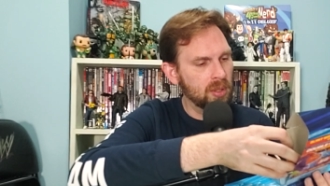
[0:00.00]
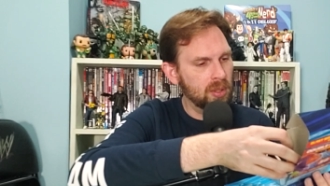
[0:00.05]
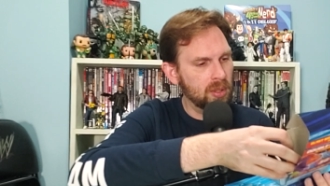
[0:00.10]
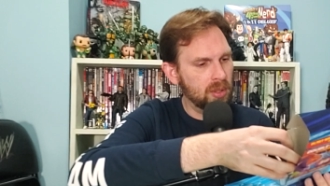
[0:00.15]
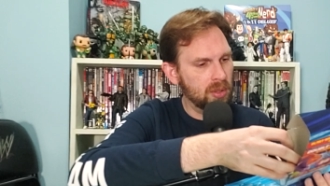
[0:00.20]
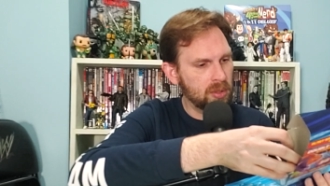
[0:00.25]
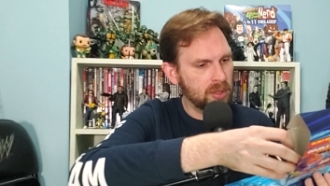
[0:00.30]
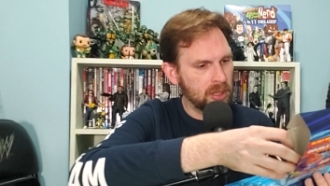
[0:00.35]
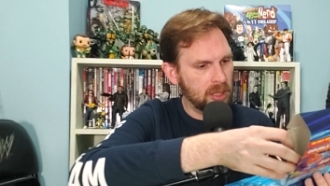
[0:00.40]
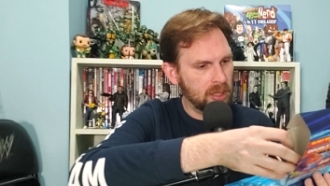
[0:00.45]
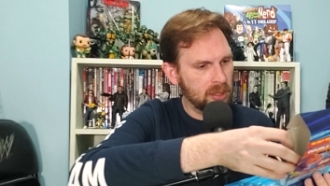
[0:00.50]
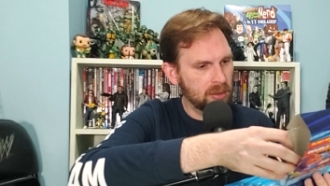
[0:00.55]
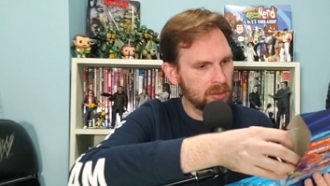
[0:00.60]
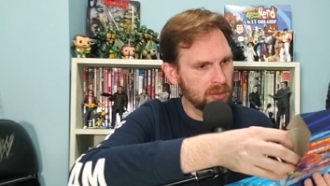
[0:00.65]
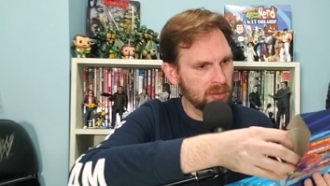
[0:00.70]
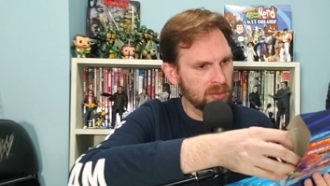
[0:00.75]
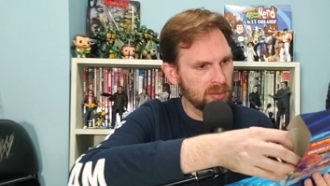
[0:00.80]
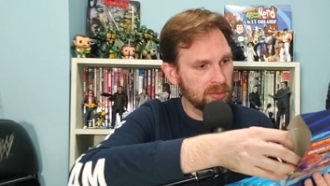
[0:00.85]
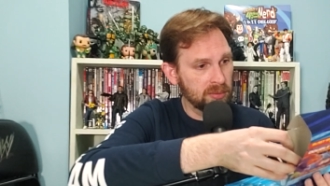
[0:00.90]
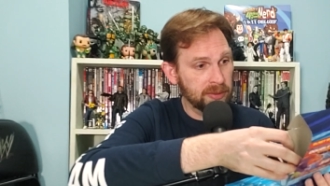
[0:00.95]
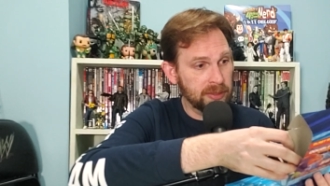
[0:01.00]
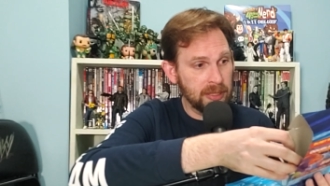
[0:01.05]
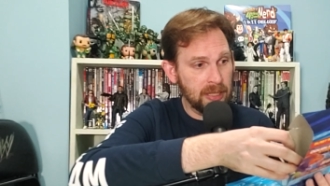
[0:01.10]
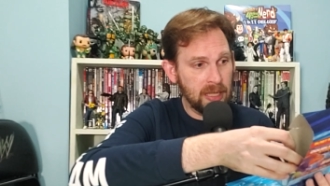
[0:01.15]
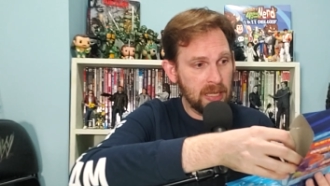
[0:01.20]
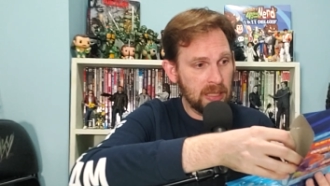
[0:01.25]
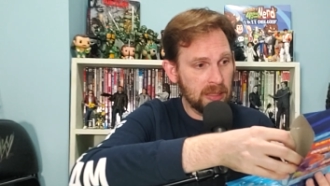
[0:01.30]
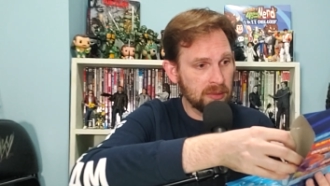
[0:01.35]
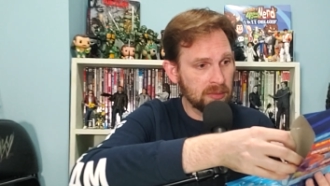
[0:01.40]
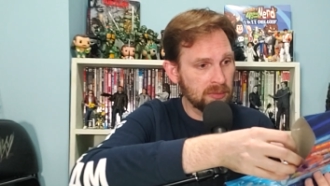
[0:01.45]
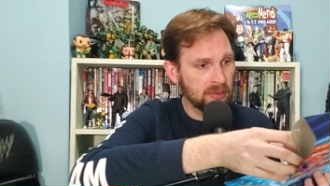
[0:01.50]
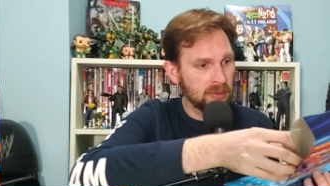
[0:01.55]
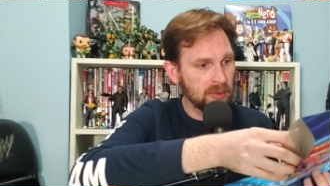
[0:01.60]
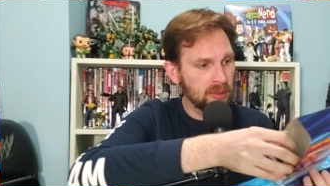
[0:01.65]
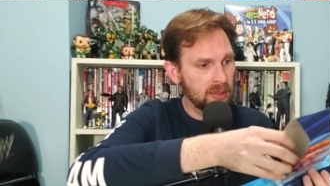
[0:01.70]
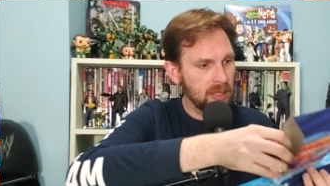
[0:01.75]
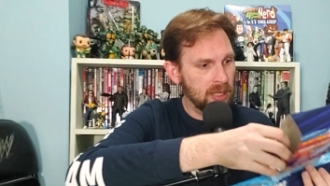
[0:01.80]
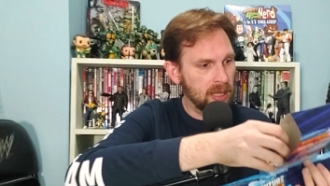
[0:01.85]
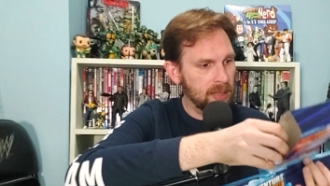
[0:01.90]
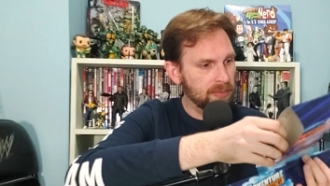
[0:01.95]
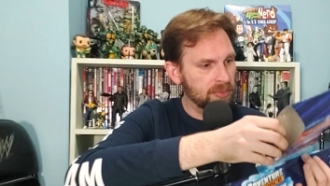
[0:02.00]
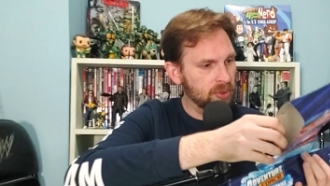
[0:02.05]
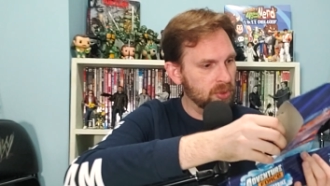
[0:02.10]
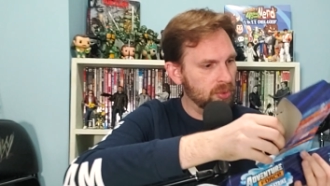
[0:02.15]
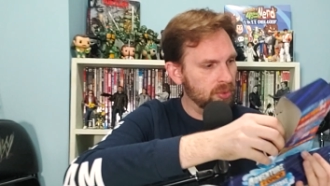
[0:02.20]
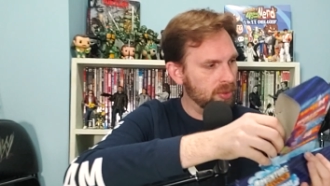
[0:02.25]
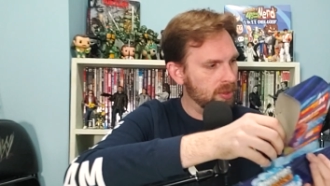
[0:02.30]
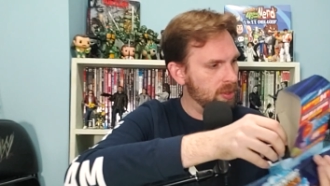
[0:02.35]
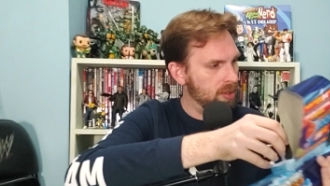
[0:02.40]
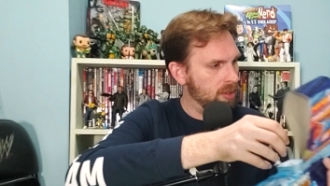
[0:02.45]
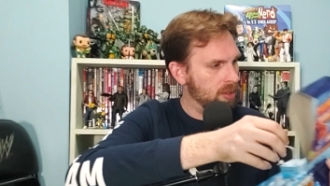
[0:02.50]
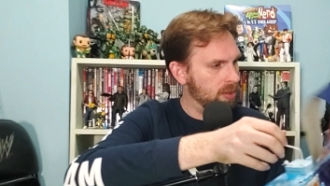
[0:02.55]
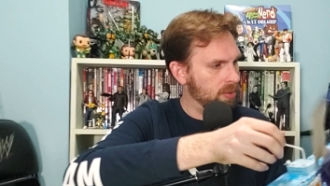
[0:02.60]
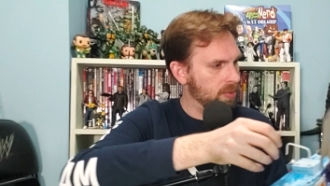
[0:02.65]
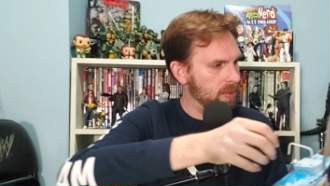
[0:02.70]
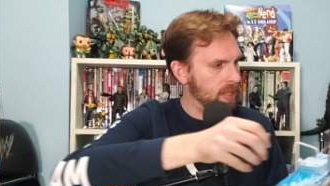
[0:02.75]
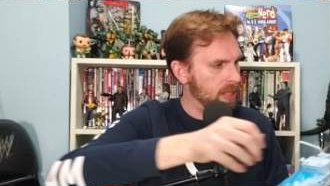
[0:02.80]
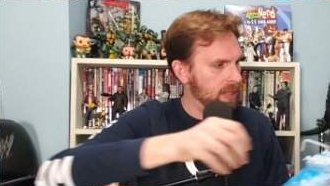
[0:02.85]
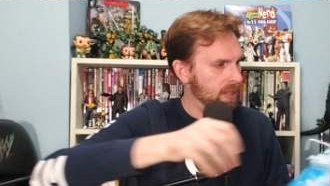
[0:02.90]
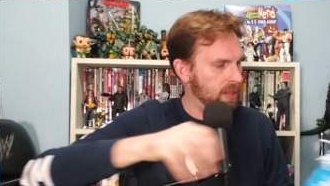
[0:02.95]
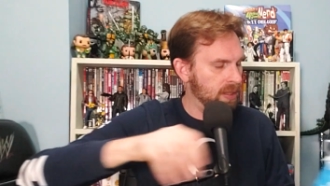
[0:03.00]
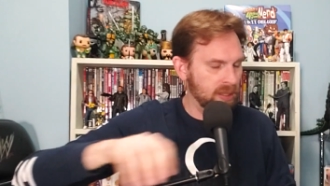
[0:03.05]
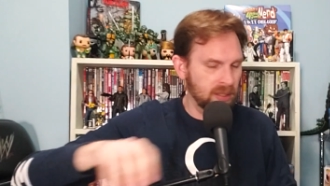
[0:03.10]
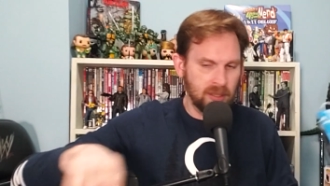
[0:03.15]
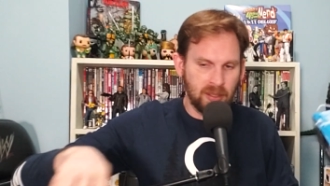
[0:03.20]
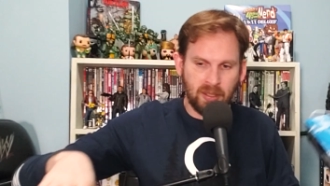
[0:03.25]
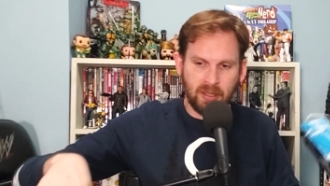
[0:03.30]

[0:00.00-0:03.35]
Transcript: Okay. Yeah, I'm doing it all right.